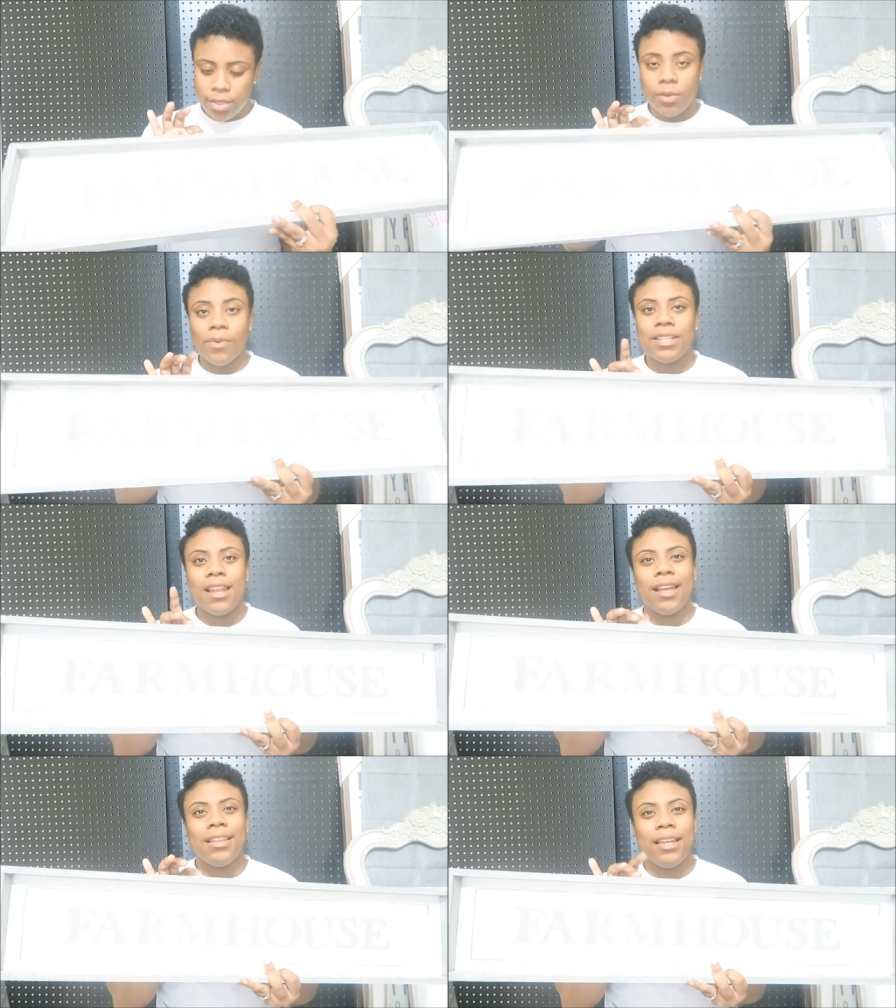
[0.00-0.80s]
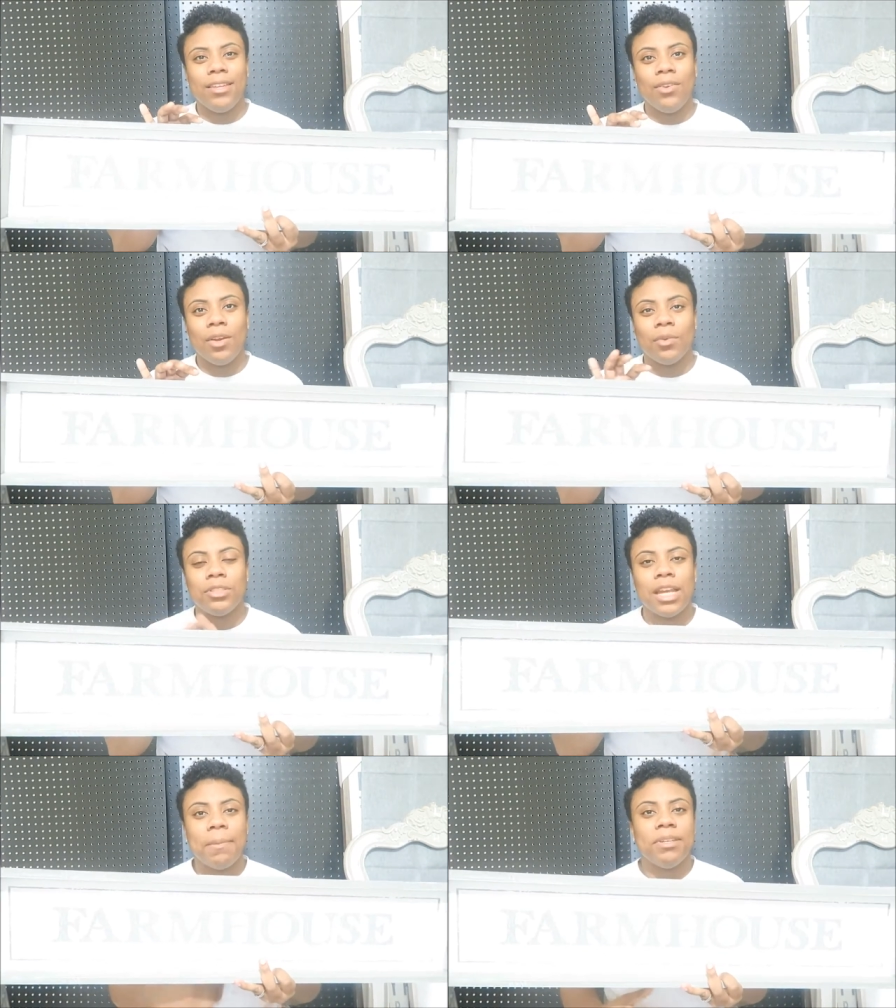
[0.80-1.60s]
so it's kind of like that you know
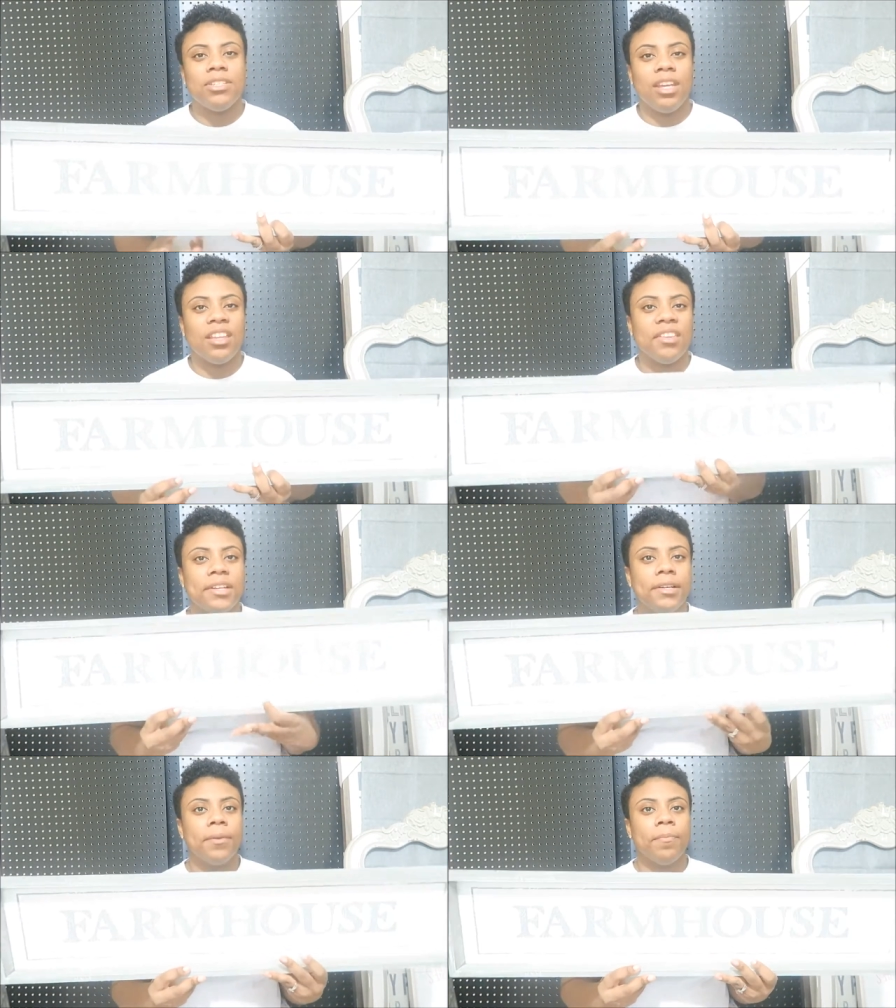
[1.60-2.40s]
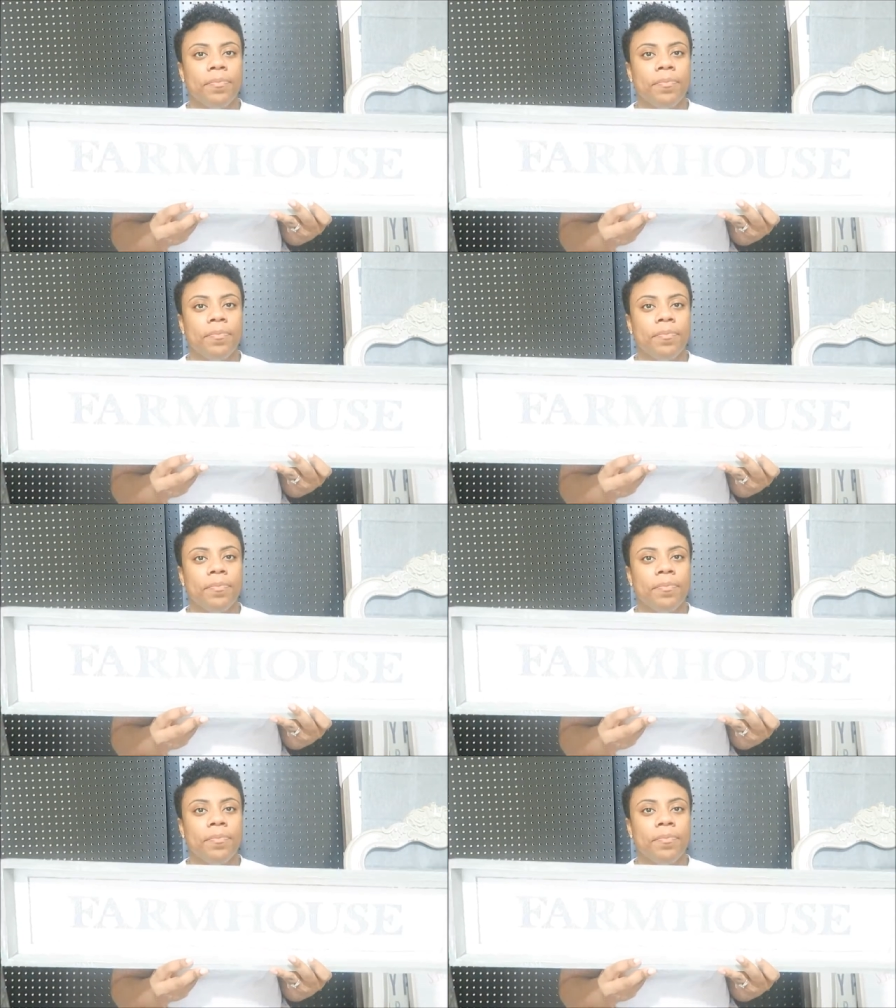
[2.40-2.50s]
shabby chic look